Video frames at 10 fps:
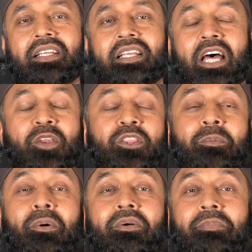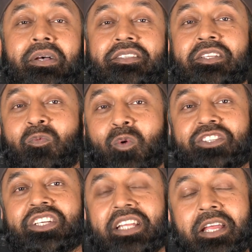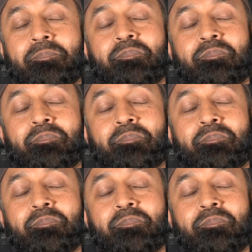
another person watching him